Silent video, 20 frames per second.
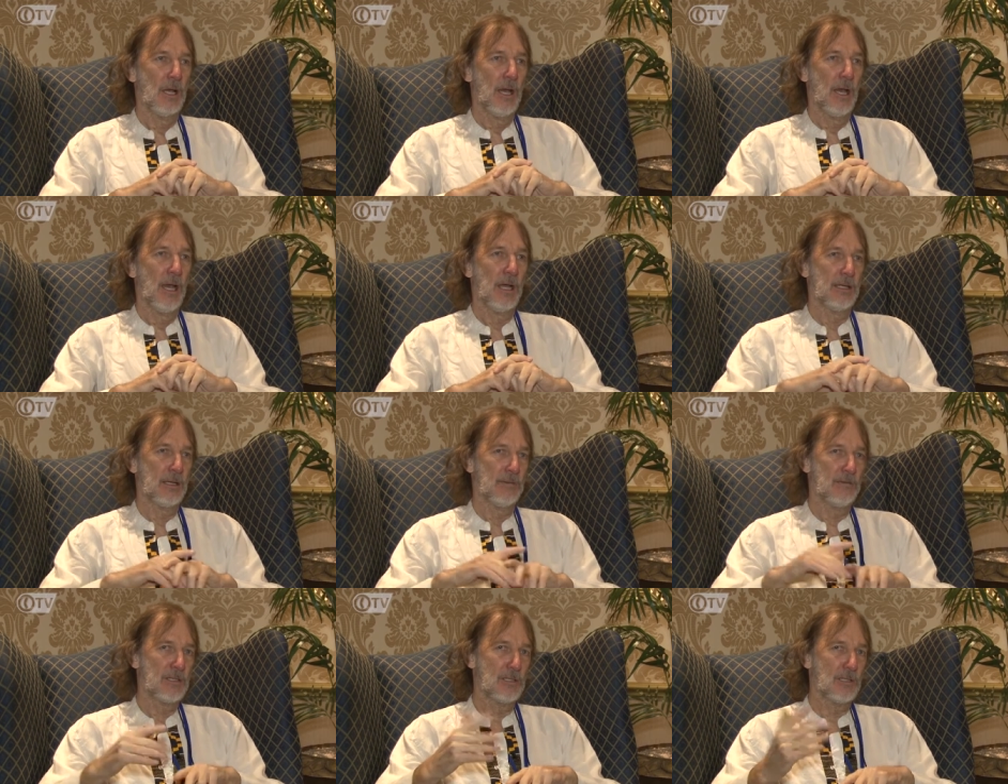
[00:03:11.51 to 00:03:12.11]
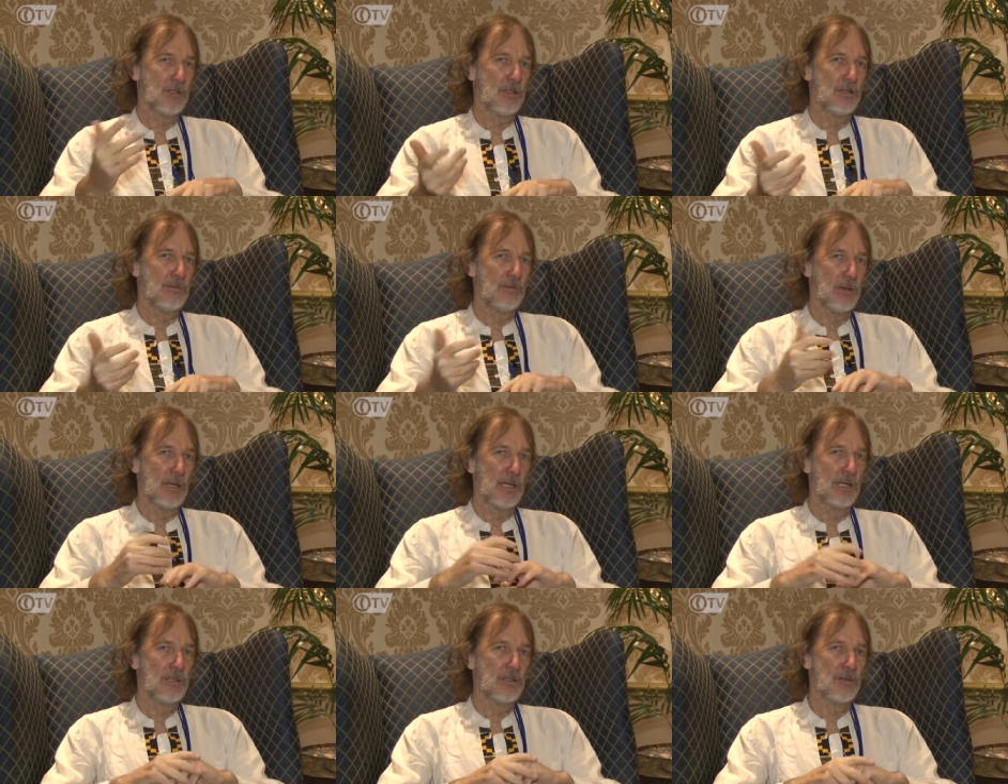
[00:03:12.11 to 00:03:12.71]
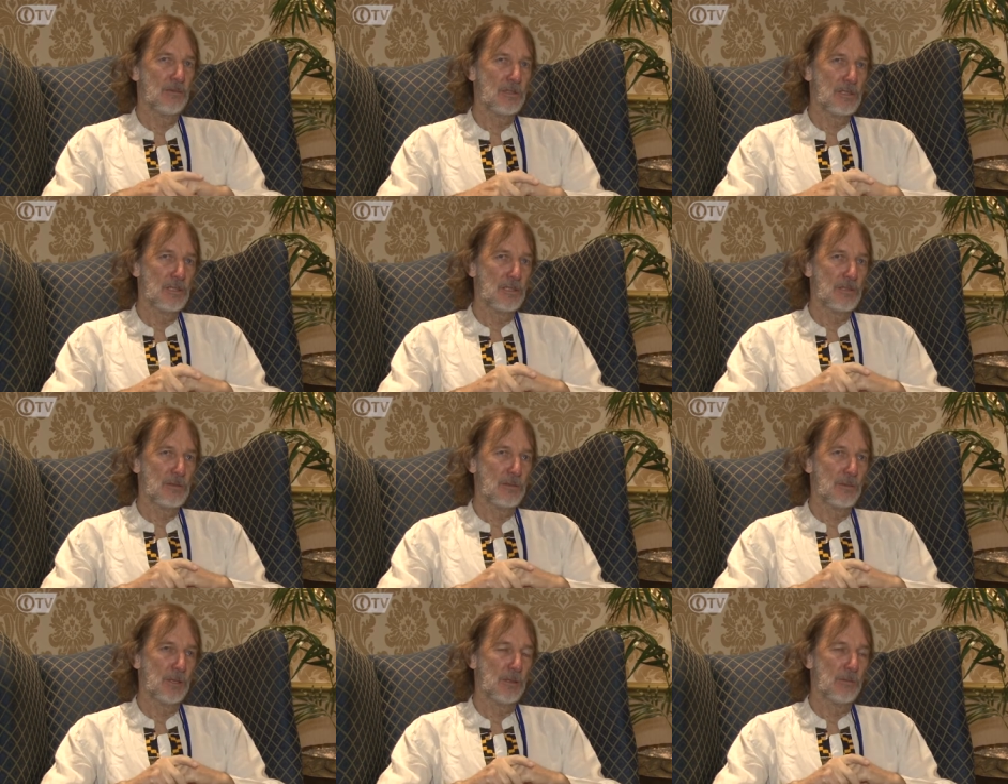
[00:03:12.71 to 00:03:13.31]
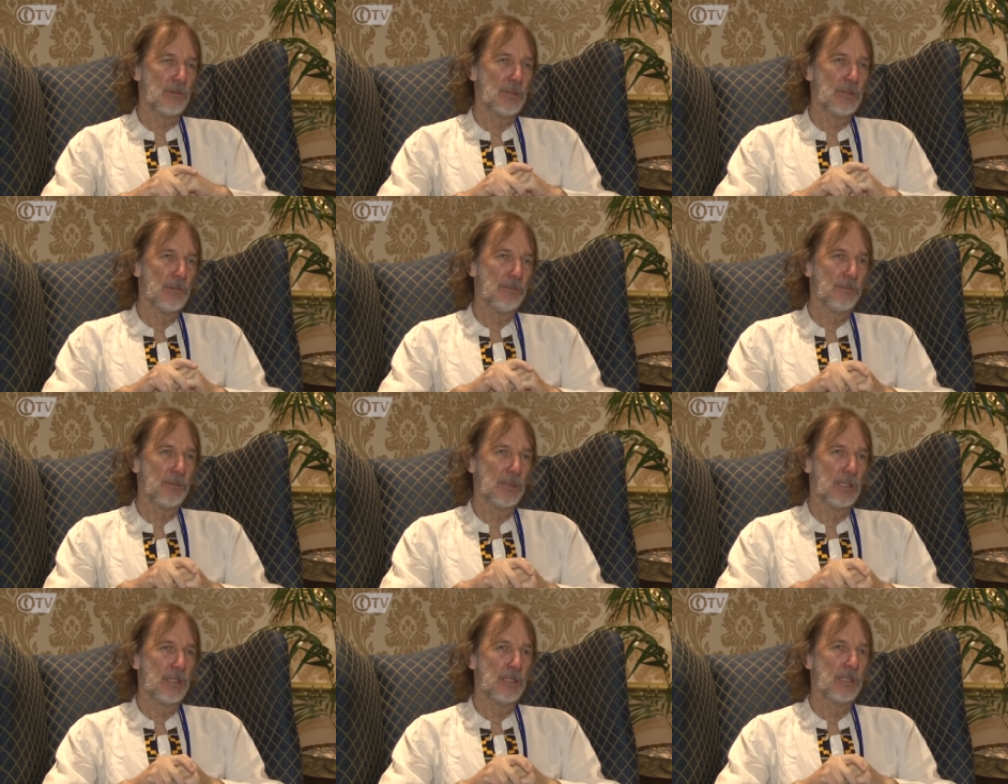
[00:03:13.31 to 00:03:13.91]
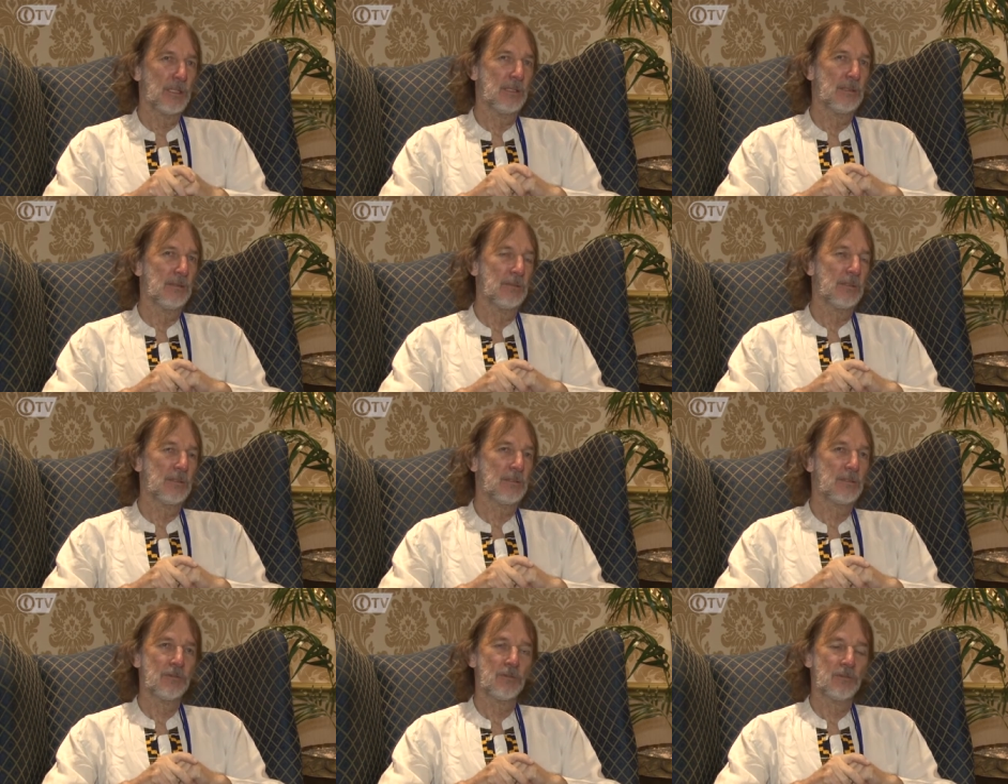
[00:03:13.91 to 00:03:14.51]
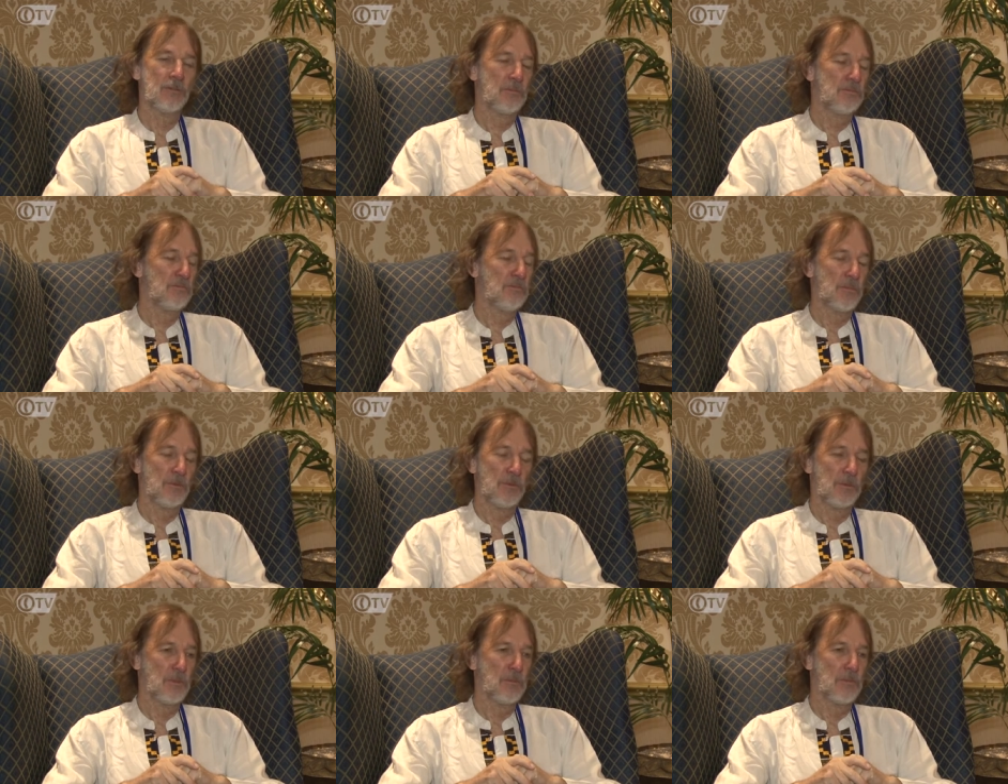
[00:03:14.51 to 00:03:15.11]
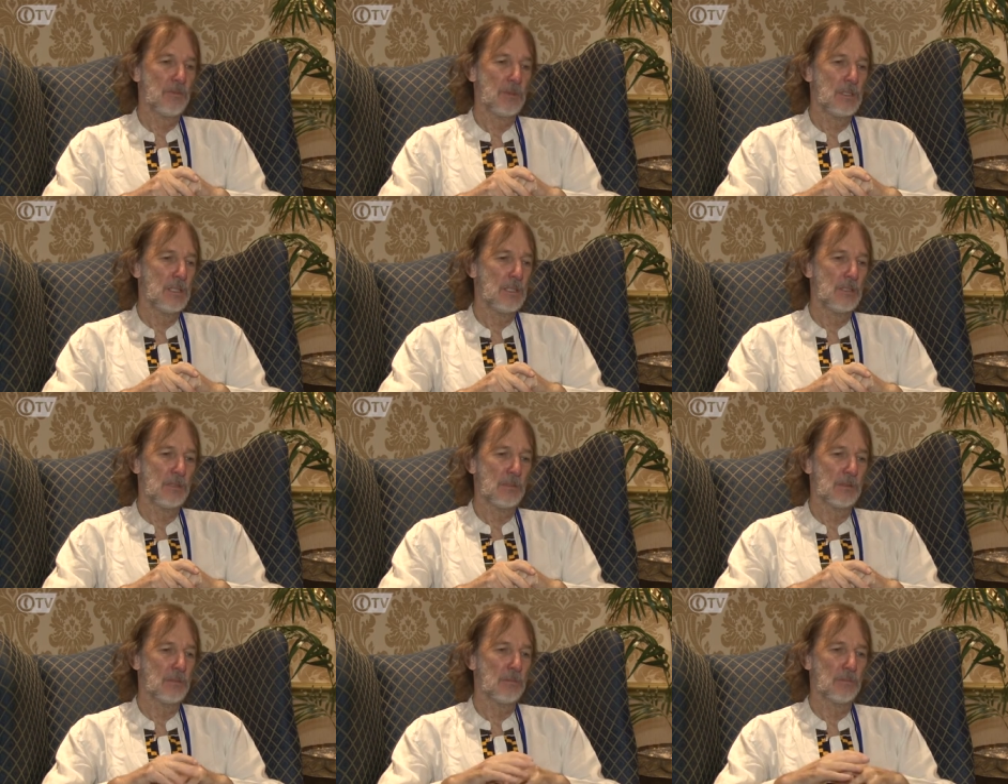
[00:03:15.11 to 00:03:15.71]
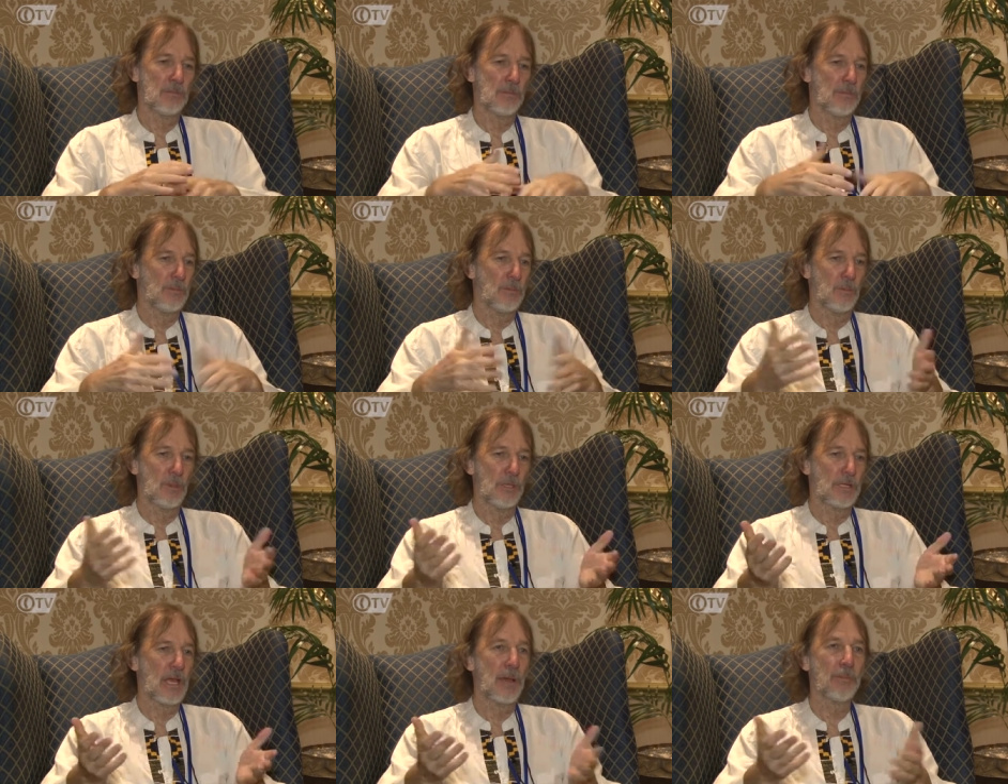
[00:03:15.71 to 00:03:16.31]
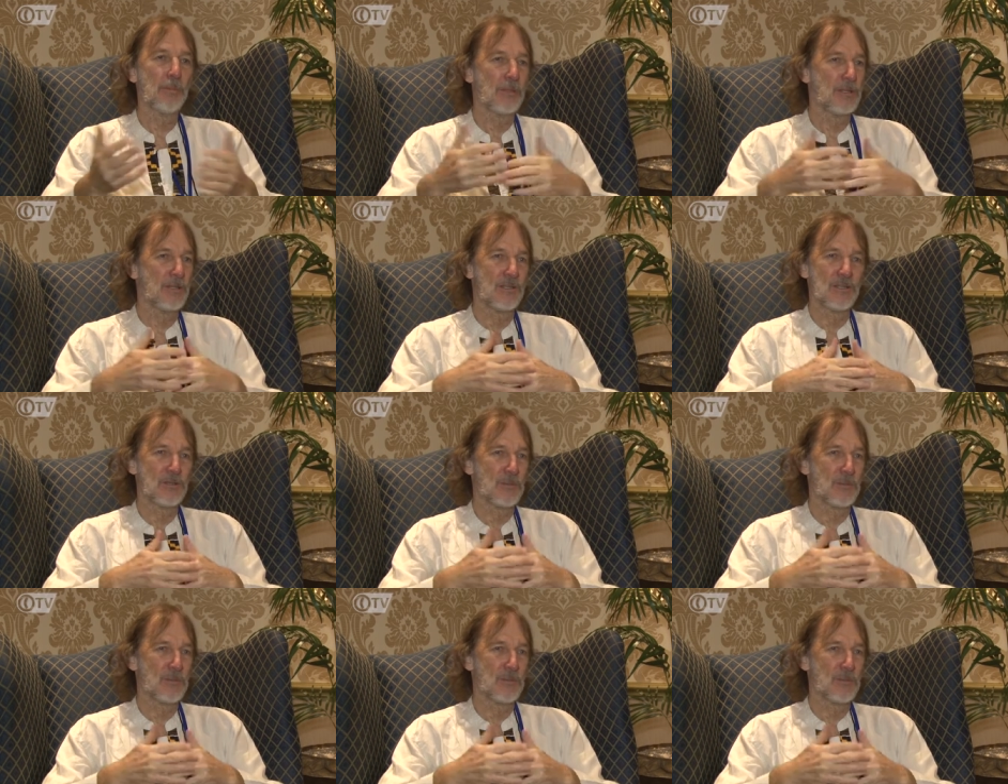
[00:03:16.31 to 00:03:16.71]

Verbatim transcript: And I've still got relatives in Zimbabwe and for me, the, what happened in